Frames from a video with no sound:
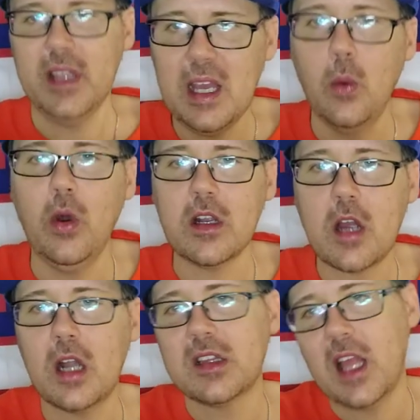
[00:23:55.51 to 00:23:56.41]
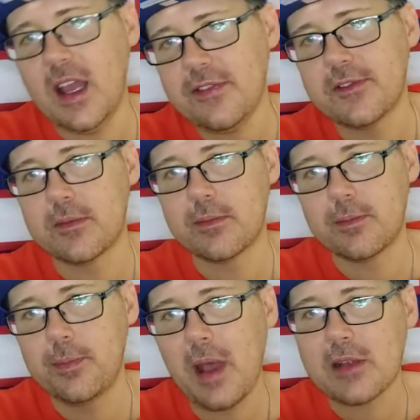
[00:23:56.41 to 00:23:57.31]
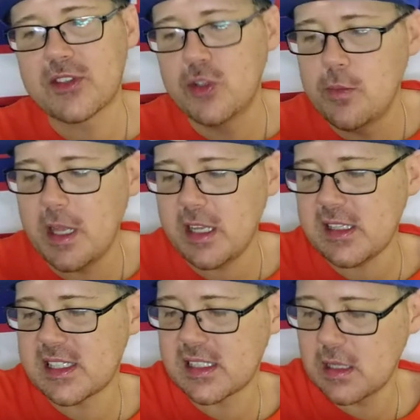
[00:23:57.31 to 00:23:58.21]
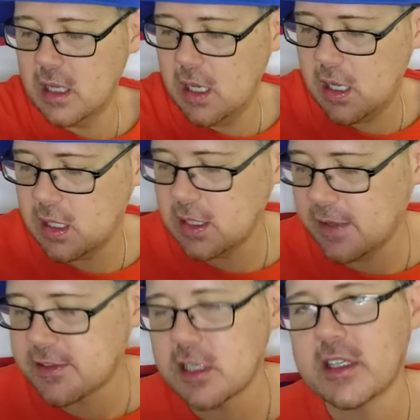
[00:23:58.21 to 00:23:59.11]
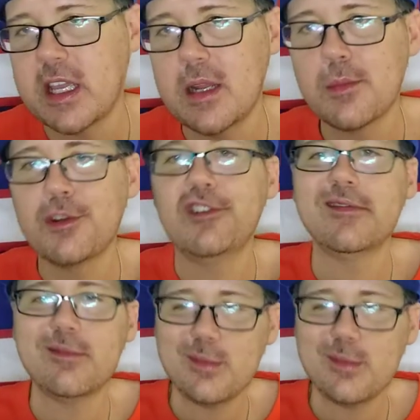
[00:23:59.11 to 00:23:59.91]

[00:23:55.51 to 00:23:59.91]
Yeah, 1 card left. About 2 minutes left on camera.